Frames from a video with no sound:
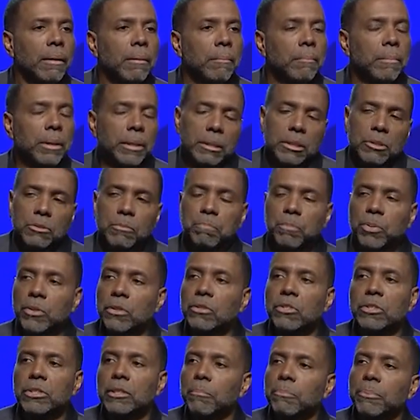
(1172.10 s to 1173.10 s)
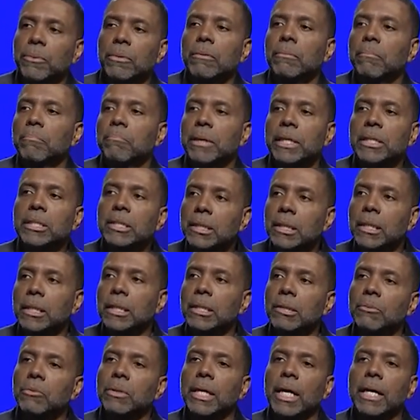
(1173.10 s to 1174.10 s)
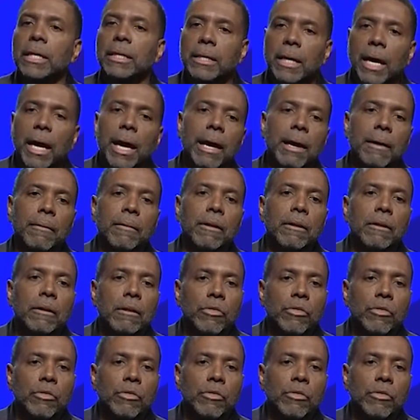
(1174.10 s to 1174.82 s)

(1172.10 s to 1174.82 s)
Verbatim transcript: But it's pretty simple. Basically, when I die,